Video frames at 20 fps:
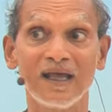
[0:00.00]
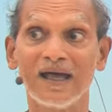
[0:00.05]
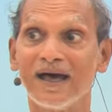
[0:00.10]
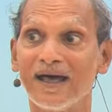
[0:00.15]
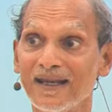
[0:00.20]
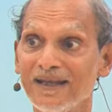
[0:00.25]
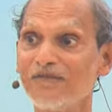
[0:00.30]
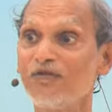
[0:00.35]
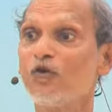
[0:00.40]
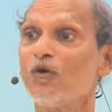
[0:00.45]

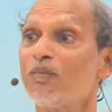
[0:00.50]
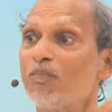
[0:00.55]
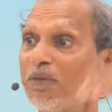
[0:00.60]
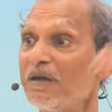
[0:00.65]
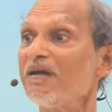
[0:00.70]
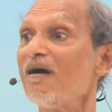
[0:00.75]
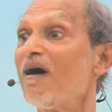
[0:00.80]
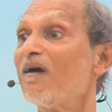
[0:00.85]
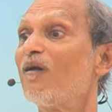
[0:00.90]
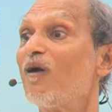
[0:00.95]
And if you're
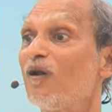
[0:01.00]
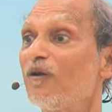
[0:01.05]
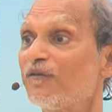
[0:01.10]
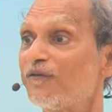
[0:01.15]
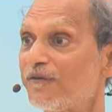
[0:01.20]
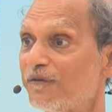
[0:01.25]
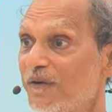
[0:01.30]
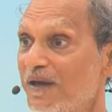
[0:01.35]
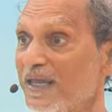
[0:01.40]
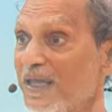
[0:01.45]
beyond all
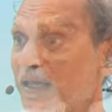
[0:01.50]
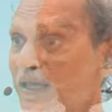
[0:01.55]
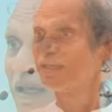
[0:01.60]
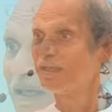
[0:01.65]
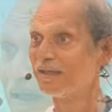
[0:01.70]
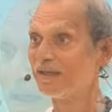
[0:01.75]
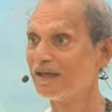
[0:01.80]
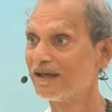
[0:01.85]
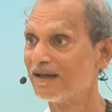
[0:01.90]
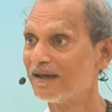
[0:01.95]
three,
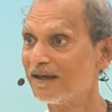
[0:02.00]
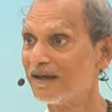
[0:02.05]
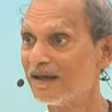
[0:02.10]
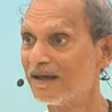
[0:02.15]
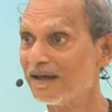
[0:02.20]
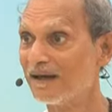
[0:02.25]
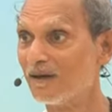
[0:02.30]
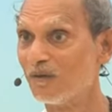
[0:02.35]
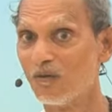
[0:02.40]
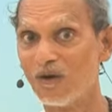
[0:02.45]

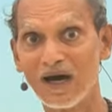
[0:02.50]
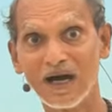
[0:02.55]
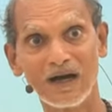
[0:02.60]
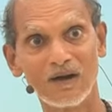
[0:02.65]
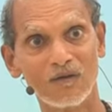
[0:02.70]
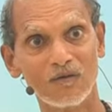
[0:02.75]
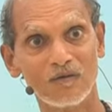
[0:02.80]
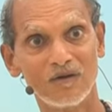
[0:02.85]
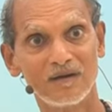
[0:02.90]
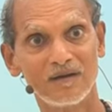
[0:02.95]

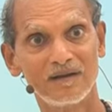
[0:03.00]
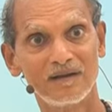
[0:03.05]
wow,